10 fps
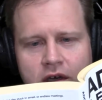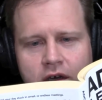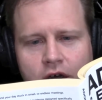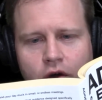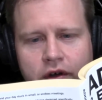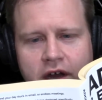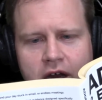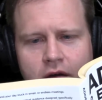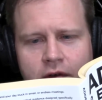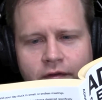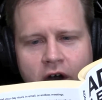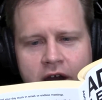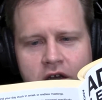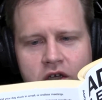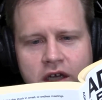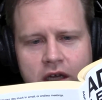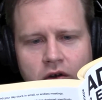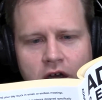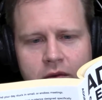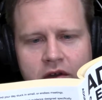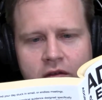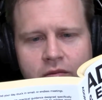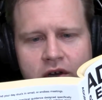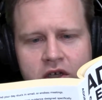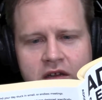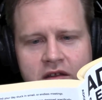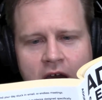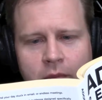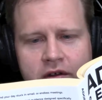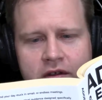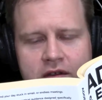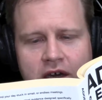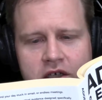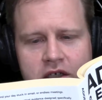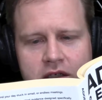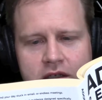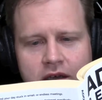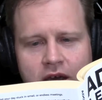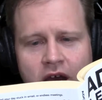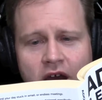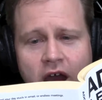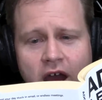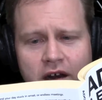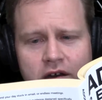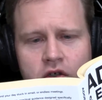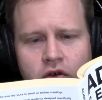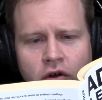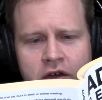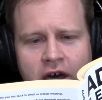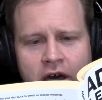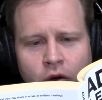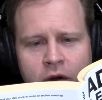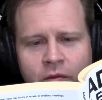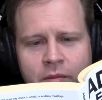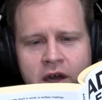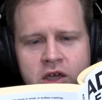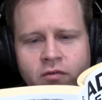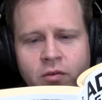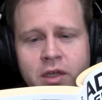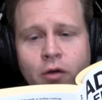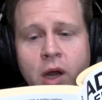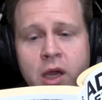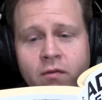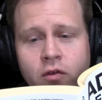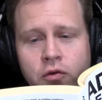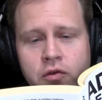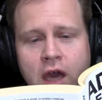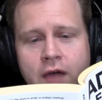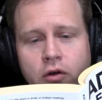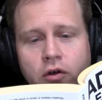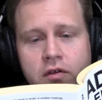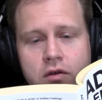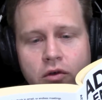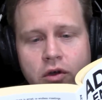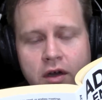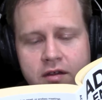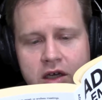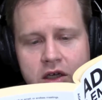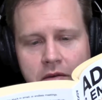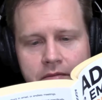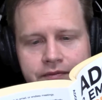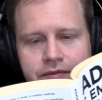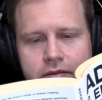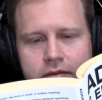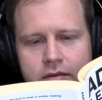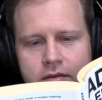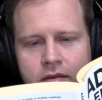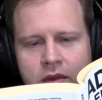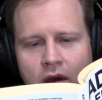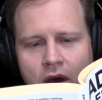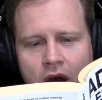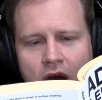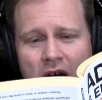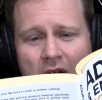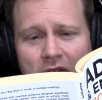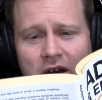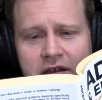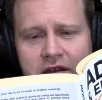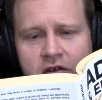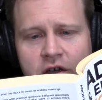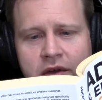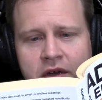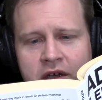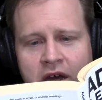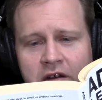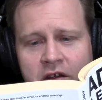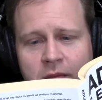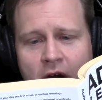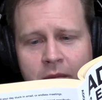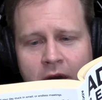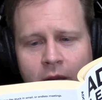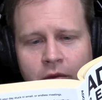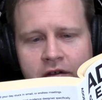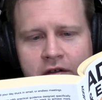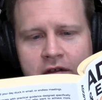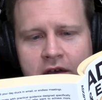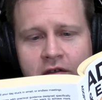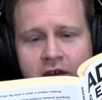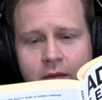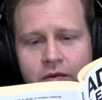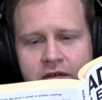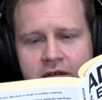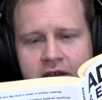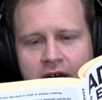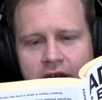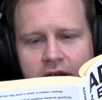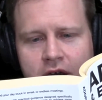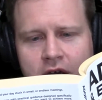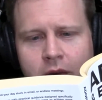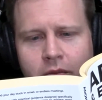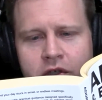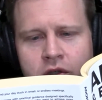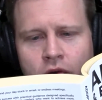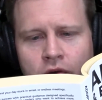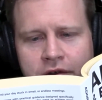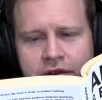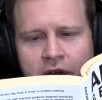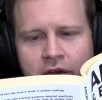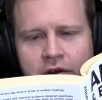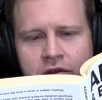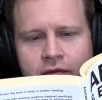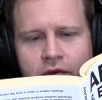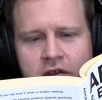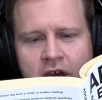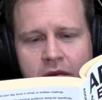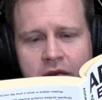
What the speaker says: create, refine, and share documents, spreadsheets, and presentations, and draw on data or information from the array of tools you have across your organization. Unlike the distributed and disparate mailboxes that your team uses today, which are all silos of your team's